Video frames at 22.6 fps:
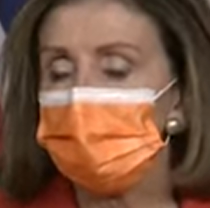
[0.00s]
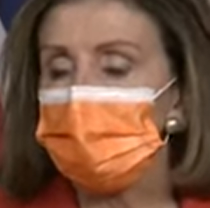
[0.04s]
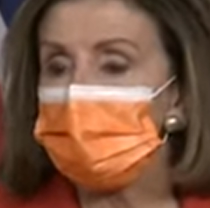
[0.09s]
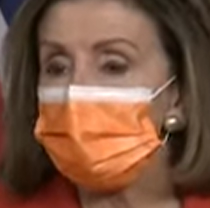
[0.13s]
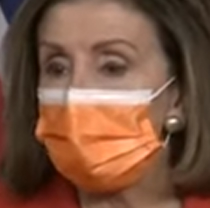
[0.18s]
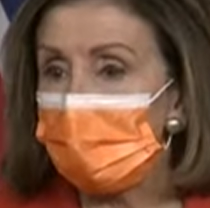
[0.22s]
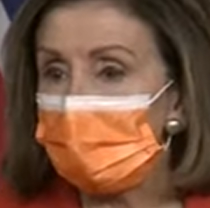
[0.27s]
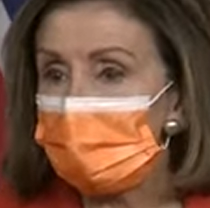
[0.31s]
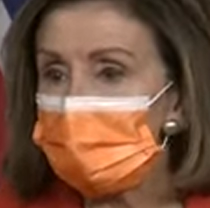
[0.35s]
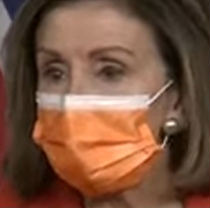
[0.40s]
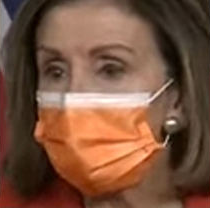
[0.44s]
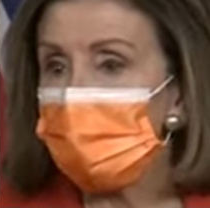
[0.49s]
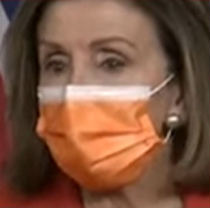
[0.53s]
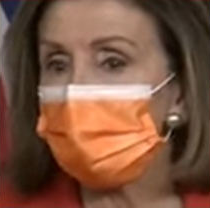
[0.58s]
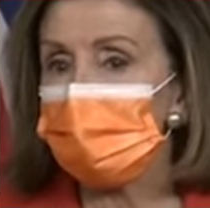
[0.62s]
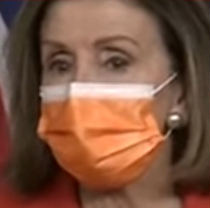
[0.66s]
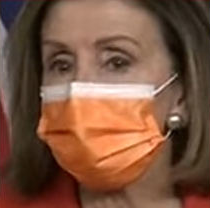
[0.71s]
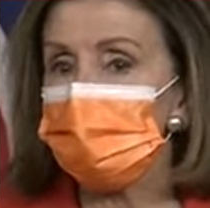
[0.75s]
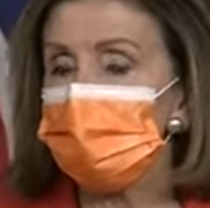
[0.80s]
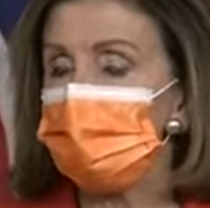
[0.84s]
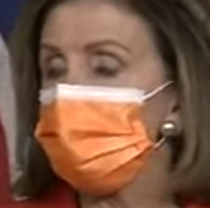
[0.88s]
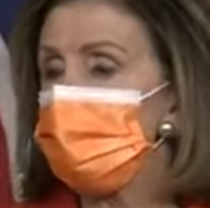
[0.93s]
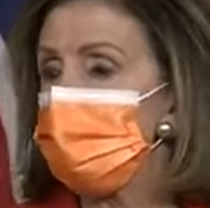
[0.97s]

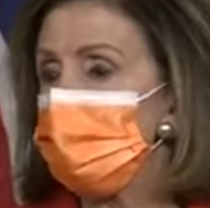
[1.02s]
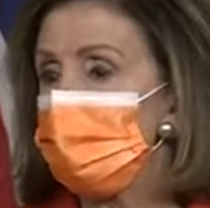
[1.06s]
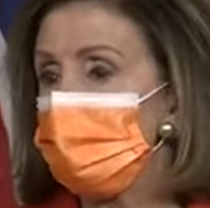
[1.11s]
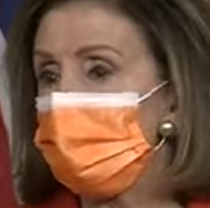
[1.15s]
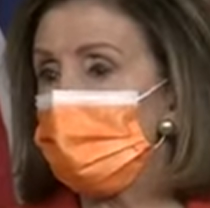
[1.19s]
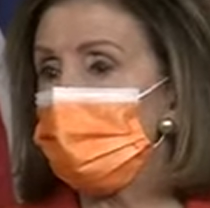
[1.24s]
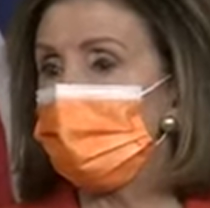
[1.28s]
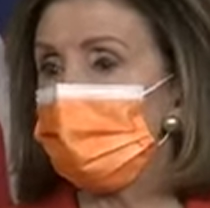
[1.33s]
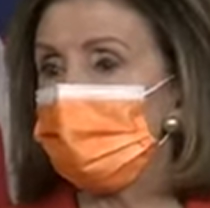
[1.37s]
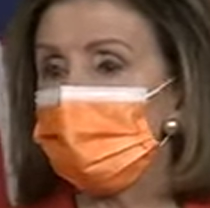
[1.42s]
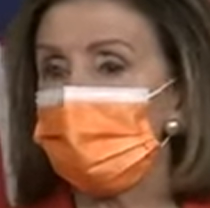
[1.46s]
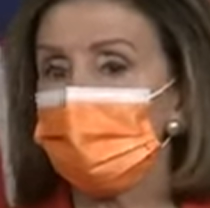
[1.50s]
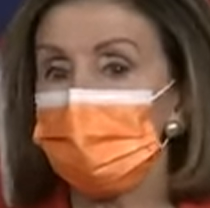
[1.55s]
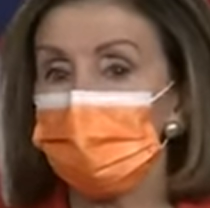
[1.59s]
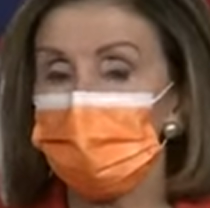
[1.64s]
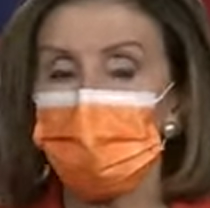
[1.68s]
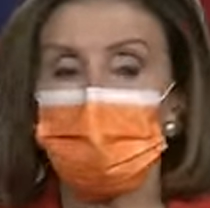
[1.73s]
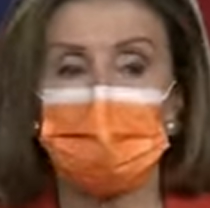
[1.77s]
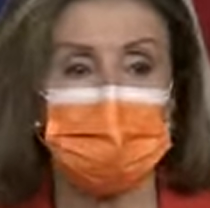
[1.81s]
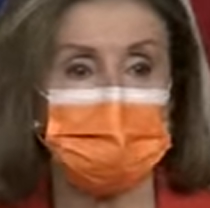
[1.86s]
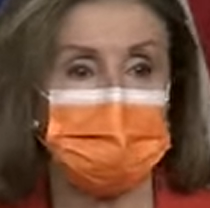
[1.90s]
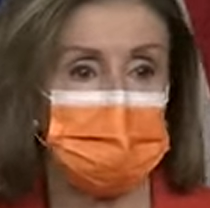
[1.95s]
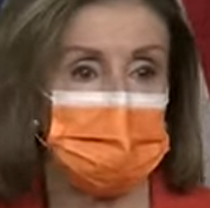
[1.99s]
Bipartisan support
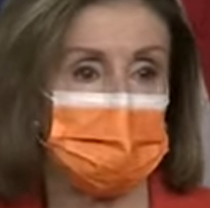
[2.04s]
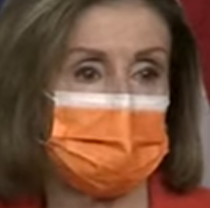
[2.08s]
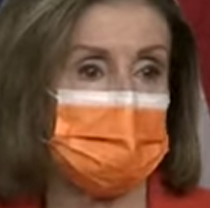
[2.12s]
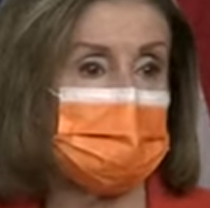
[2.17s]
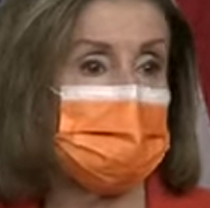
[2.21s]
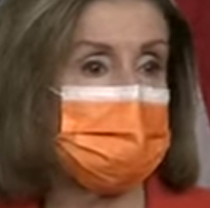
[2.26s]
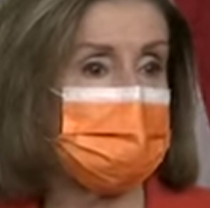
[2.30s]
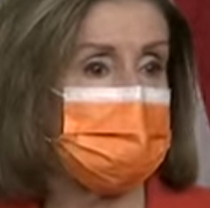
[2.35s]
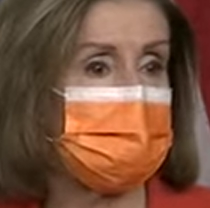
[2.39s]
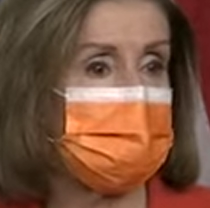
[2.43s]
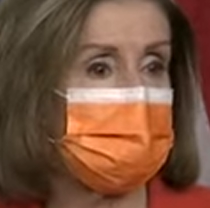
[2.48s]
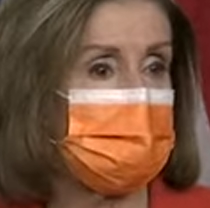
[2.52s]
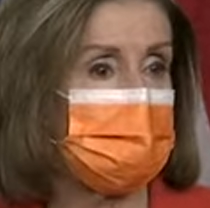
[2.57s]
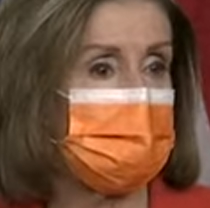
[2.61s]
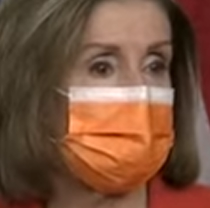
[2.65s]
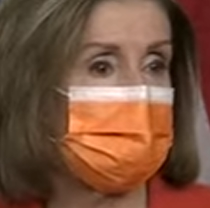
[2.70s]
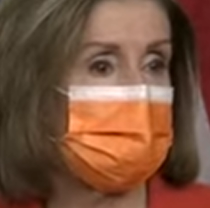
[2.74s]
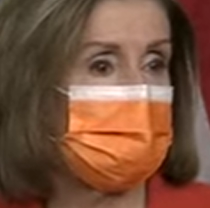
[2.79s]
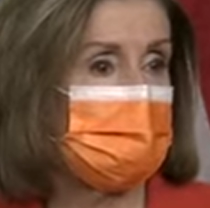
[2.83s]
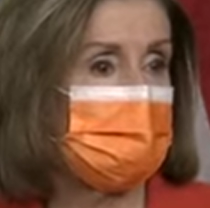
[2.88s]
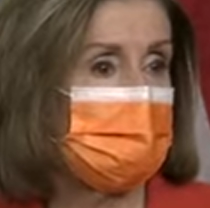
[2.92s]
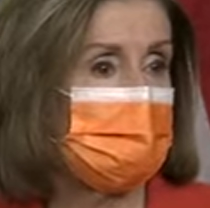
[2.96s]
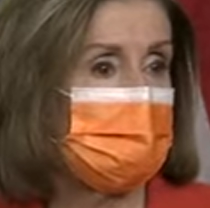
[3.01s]
across the country,
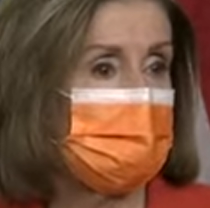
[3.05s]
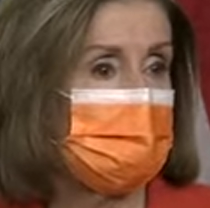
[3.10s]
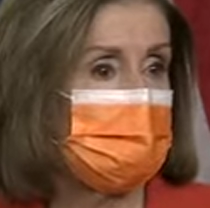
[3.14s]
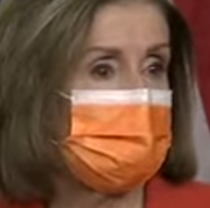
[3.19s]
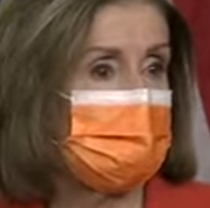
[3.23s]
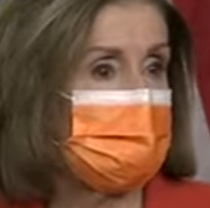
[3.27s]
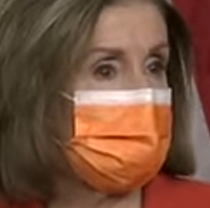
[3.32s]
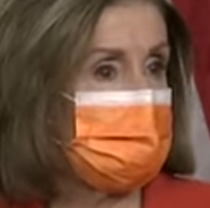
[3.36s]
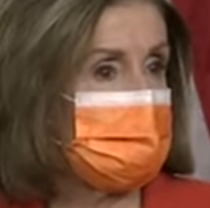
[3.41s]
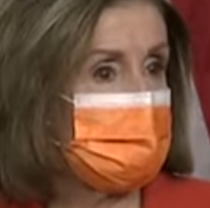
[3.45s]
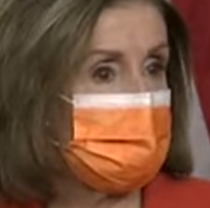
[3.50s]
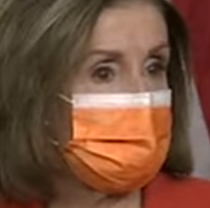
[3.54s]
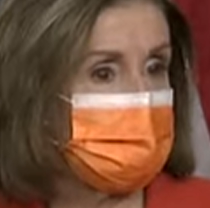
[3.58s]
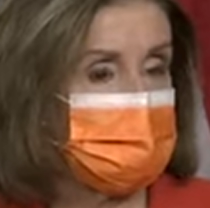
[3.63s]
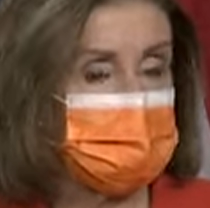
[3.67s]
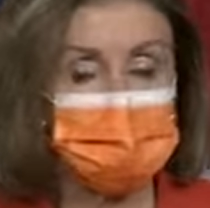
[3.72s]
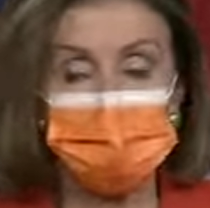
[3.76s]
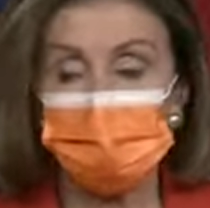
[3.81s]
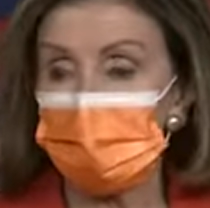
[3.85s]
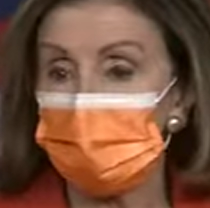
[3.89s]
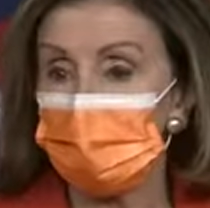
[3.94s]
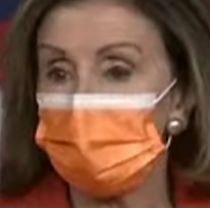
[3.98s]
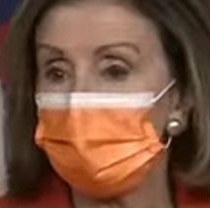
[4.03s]
receiving the
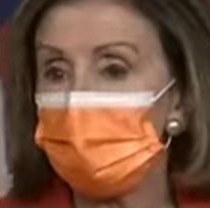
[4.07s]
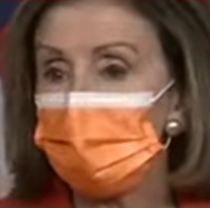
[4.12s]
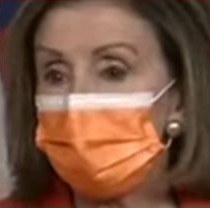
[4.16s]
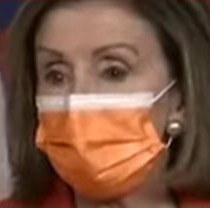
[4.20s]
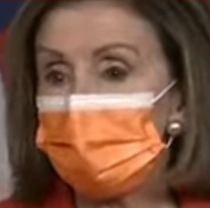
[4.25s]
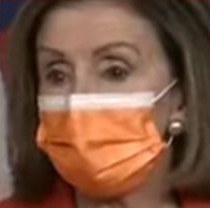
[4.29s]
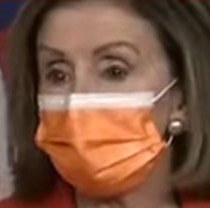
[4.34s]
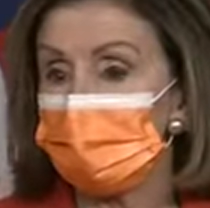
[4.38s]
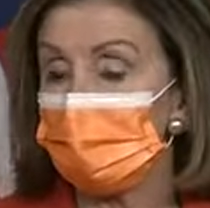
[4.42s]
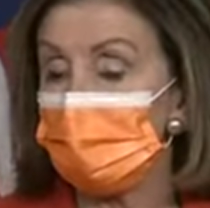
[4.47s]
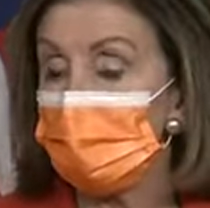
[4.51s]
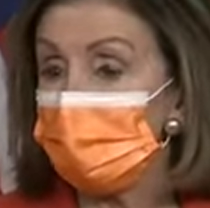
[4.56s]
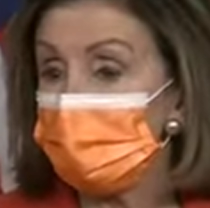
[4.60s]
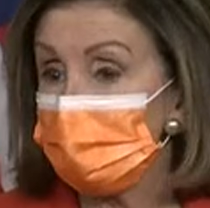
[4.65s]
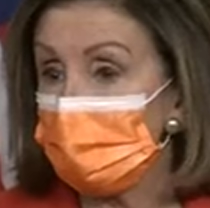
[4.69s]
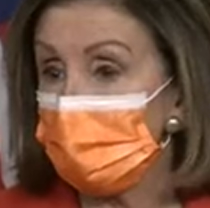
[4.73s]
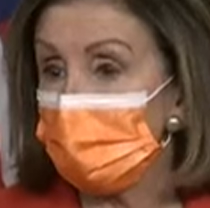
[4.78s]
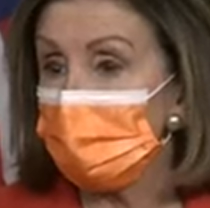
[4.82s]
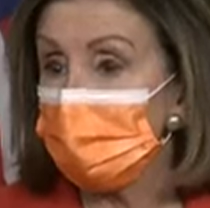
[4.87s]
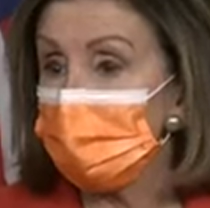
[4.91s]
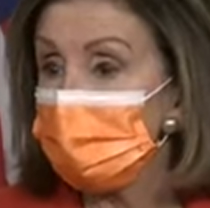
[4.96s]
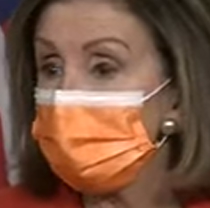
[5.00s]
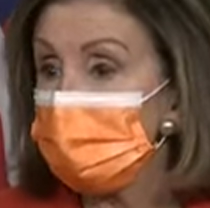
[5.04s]
support of gun
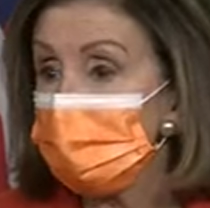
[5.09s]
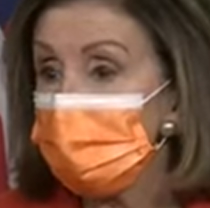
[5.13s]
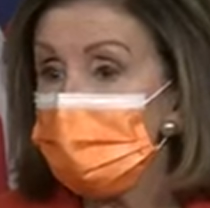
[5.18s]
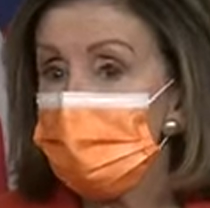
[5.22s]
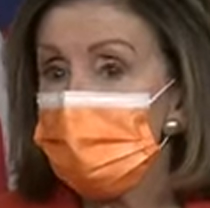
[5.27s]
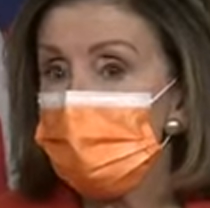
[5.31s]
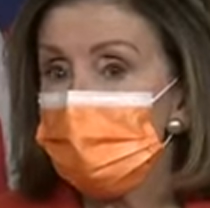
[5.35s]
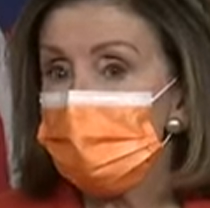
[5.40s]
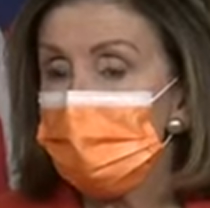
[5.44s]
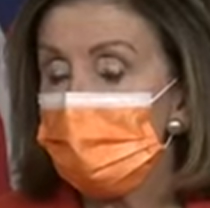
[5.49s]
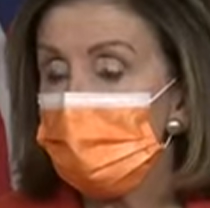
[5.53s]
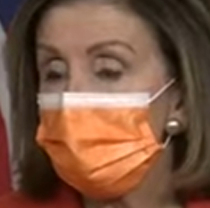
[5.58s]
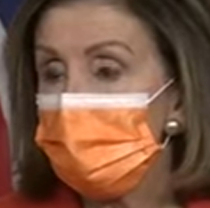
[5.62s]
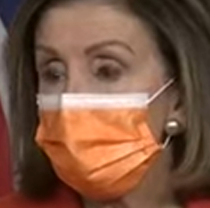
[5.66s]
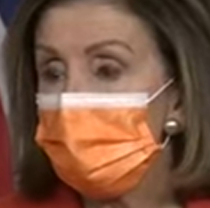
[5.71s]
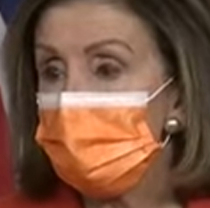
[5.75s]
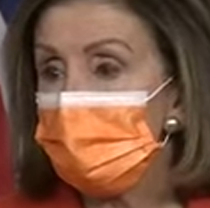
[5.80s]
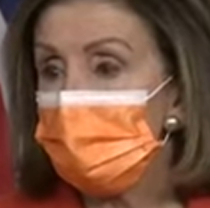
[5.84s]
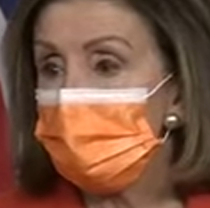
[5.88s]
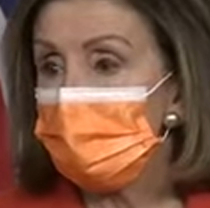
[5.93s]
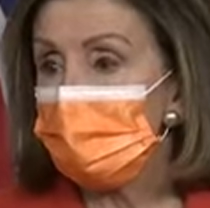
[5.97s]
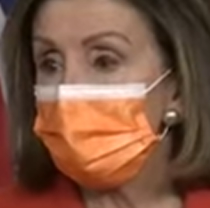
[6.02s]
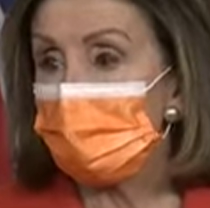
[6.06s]
owners,
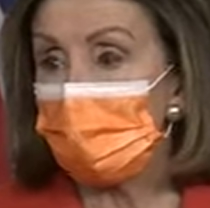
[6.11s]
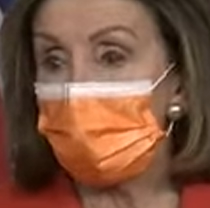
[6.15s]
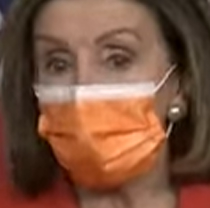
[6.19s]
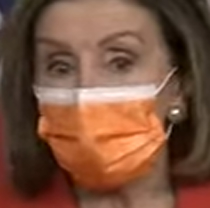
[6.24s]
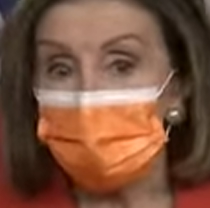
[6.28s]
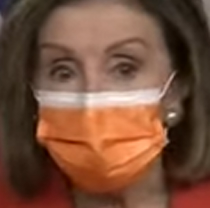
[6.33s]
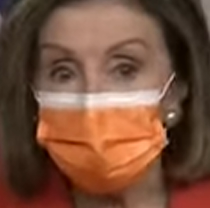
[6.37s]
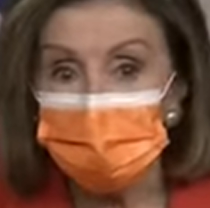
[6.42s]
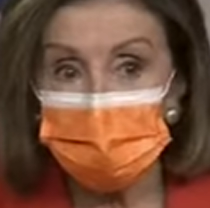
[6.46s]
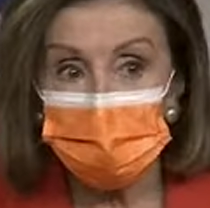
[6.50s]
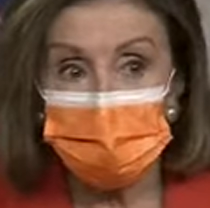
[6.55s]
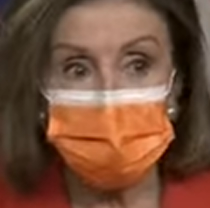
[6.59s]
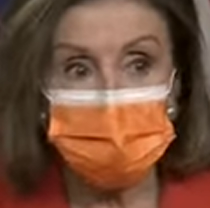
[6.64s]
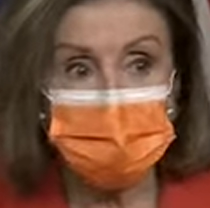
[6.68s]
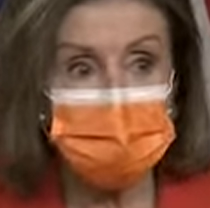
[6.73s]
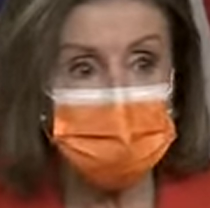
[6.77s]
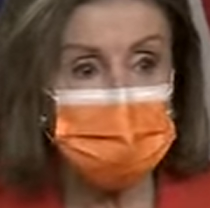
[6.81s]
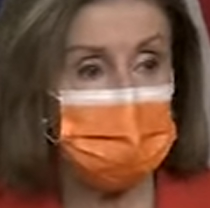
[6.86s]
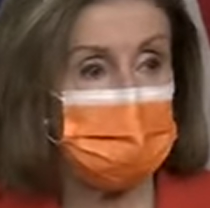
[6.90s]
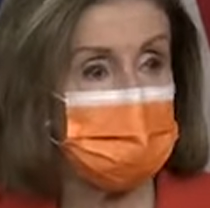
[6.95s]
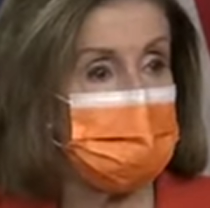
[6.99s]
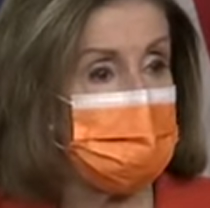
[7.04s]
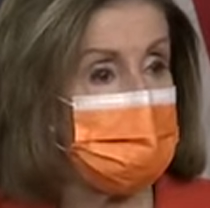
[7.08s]

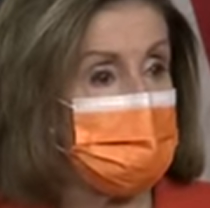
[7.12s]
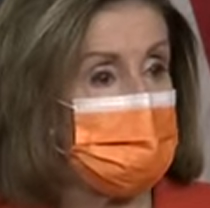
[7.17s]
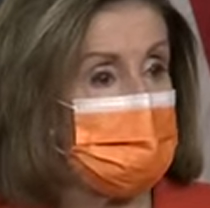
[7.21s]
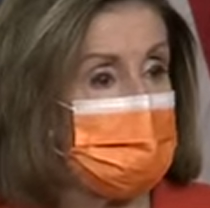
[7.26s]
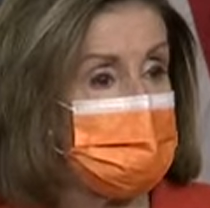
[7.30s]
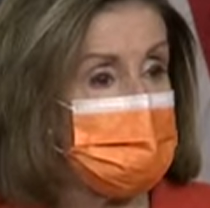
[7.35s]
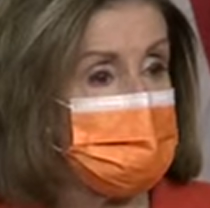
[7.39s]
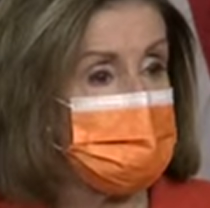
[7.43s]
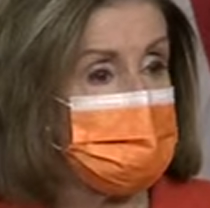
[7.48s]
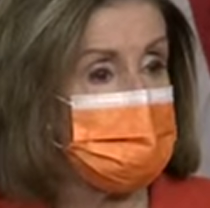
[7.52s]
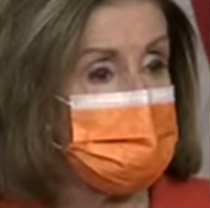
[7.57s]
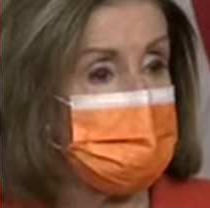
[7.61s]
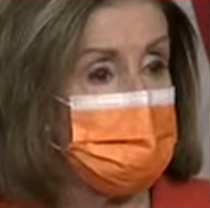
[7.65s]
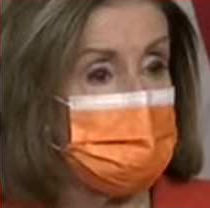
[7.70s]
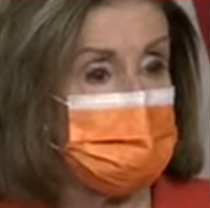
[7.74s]
hunters, and the rest.